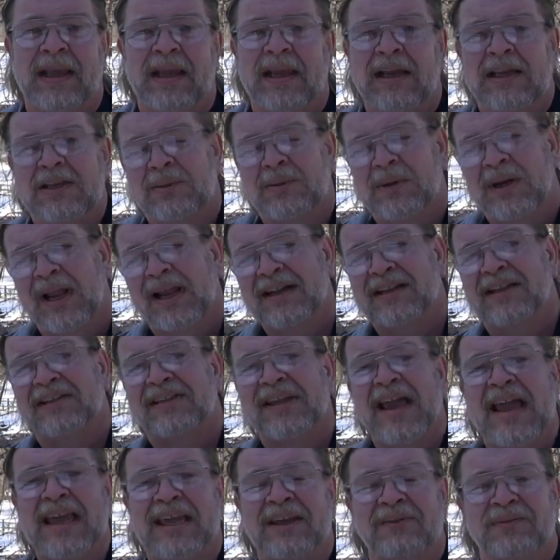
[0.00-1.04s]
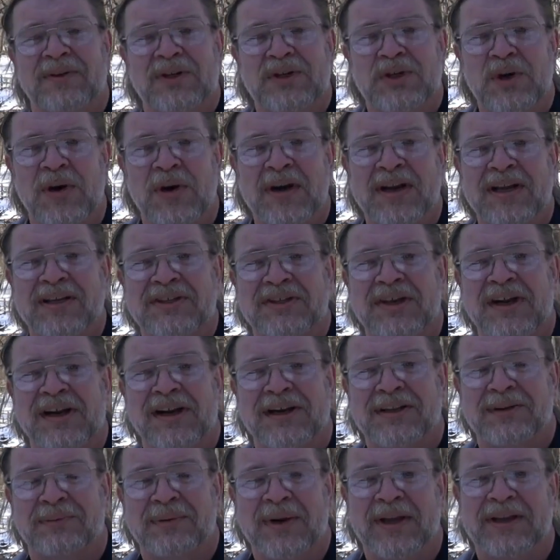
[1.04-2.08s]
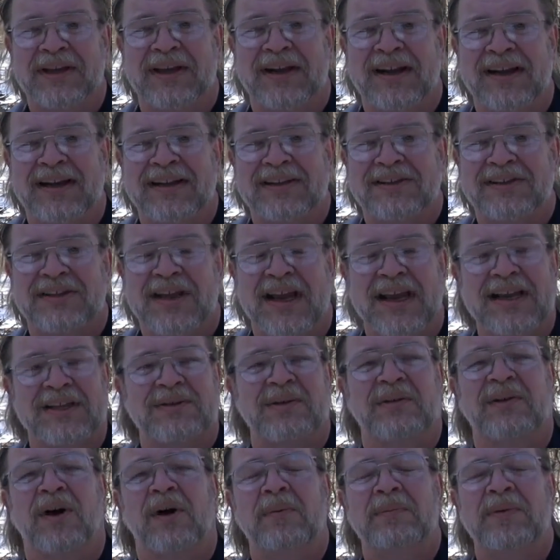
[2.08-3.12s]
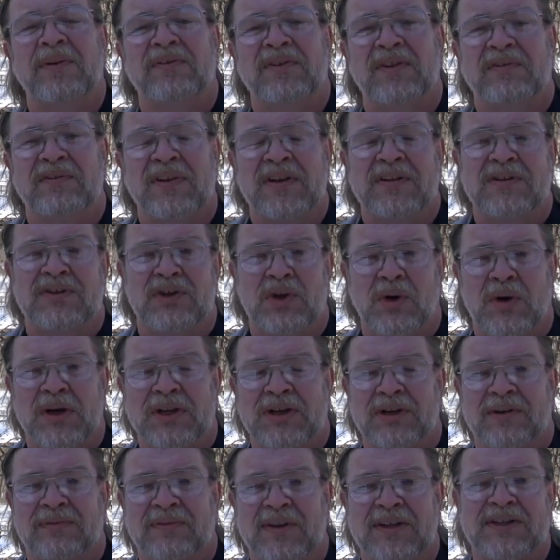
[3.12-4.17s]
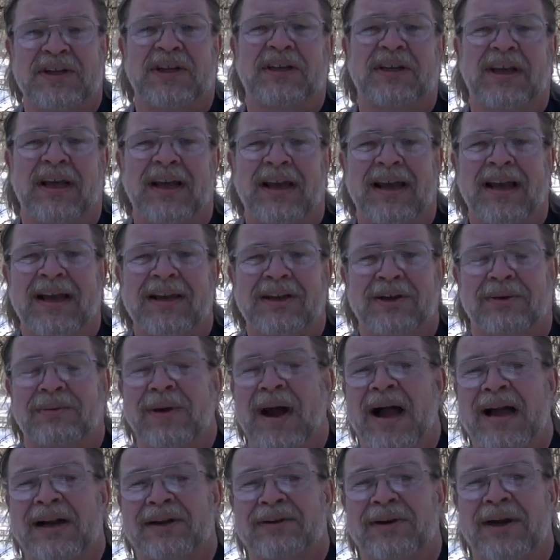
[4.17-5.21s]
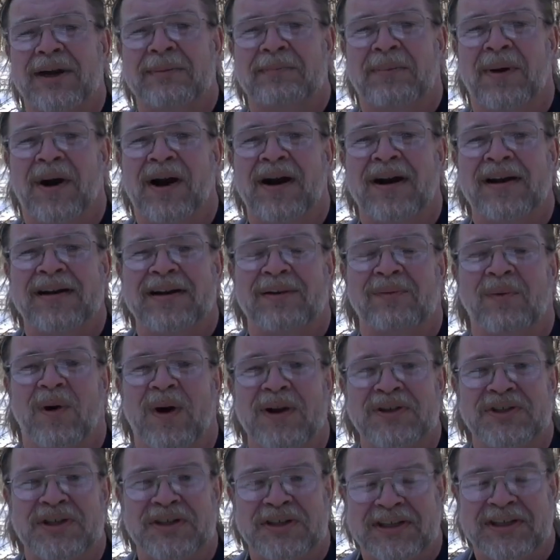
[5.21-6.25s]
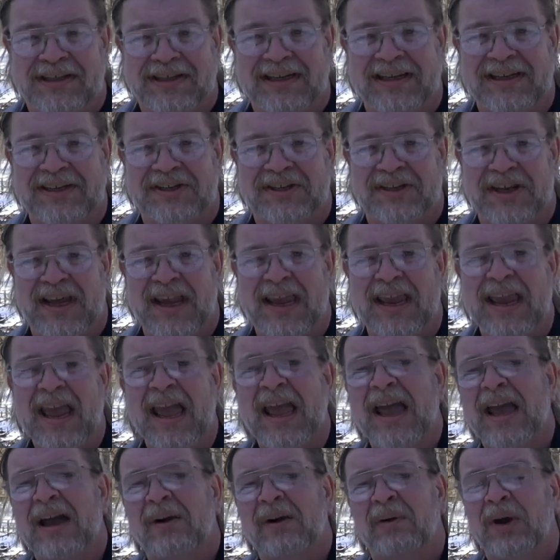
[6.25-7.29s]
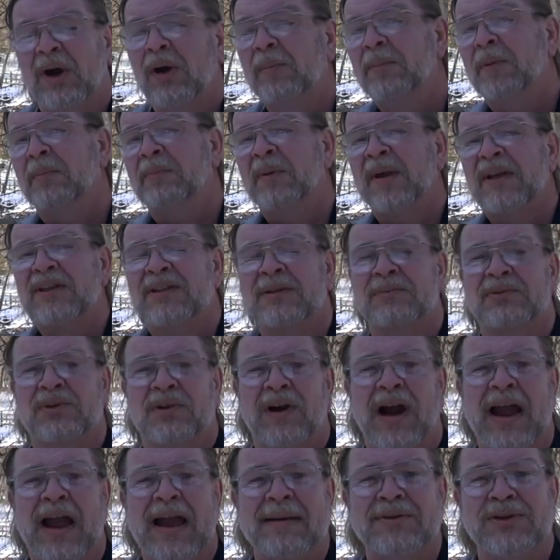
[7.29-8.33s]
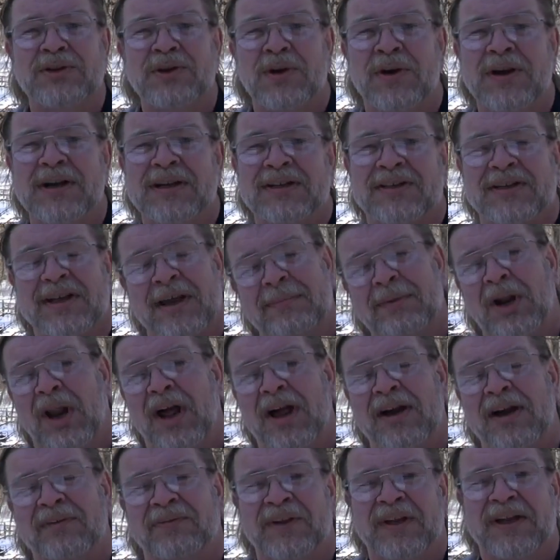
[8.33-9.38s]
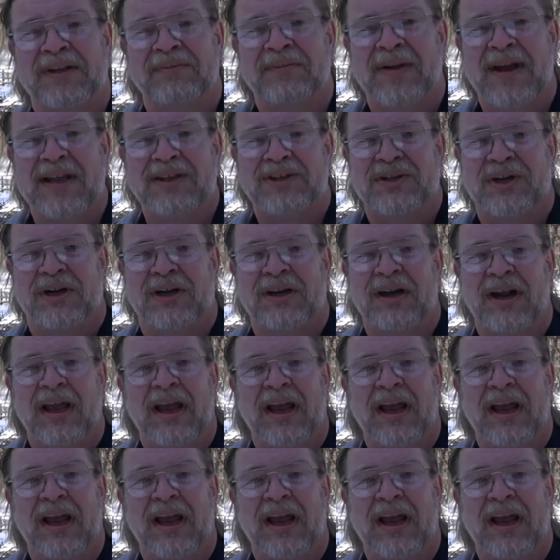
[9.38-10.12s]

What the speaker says: So we'd like to thank you for joining us here on the Real United States. We hope you've enjoyed your visit to Rock Creek Park in Washington, D.C. We hope you'll pick subscribe and join us. Come along for the adventure.